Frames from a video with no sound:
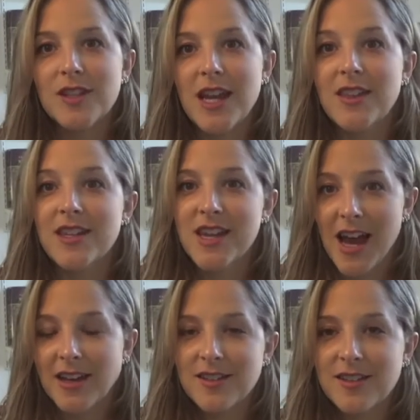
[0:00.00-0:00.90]
in the
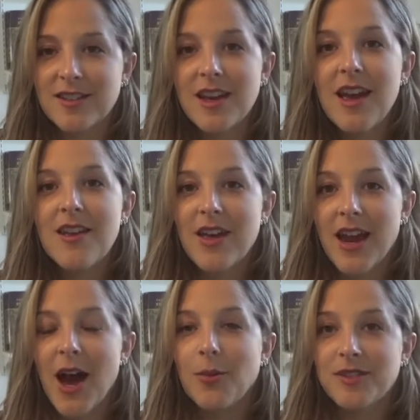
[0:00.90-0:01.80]
text that
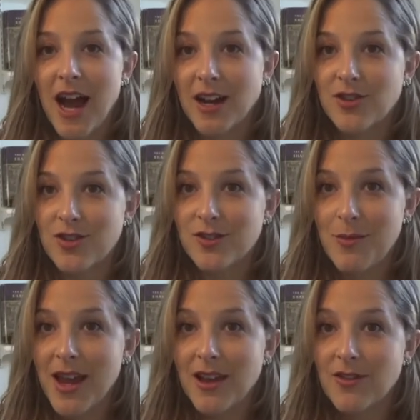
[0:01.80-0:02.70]
helps actors
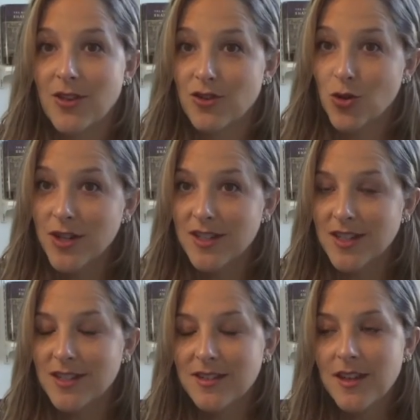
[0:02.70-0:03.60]
make their
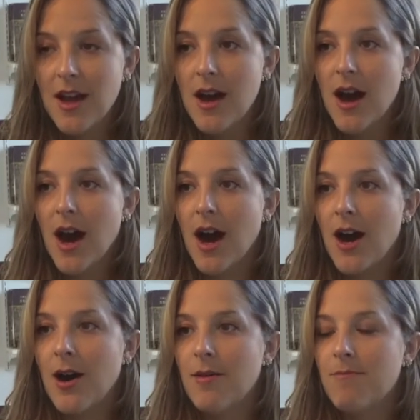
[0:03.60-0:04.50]
choices.
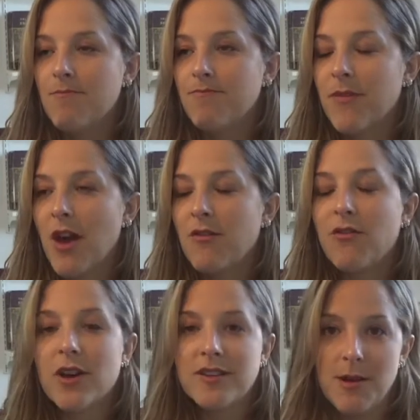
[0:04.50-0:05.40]

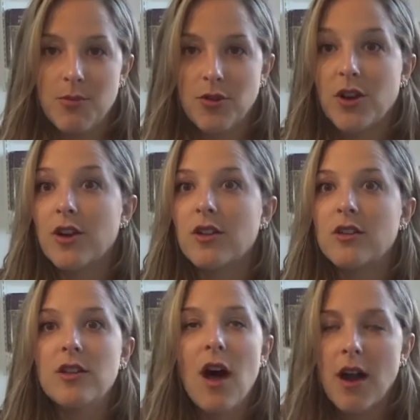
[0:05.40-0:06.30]
For example, there are a
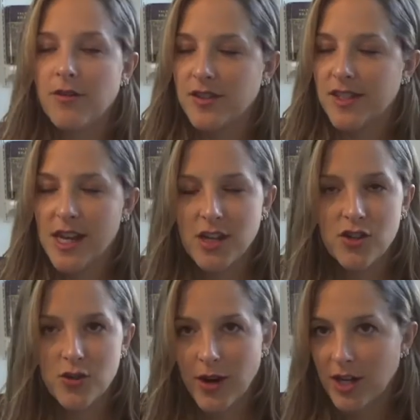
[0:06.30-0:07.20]
lot of stage
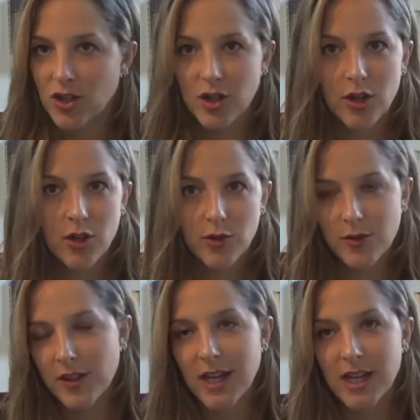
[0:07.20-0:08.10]
direction
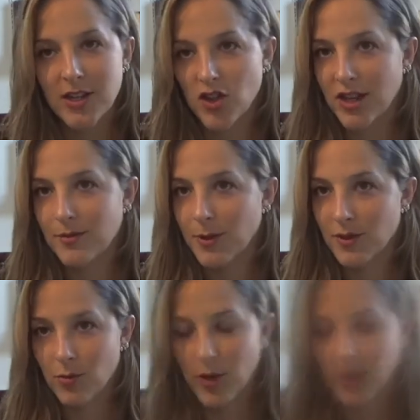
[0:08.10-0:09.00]
clues in
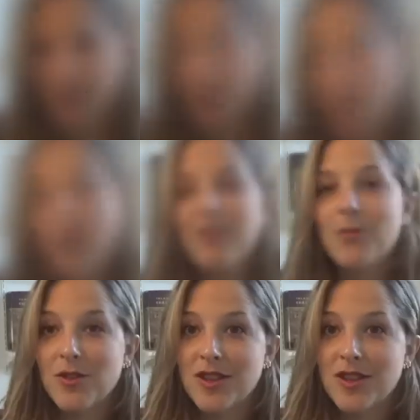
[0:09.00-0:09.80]
Shakespeare's work. One of the most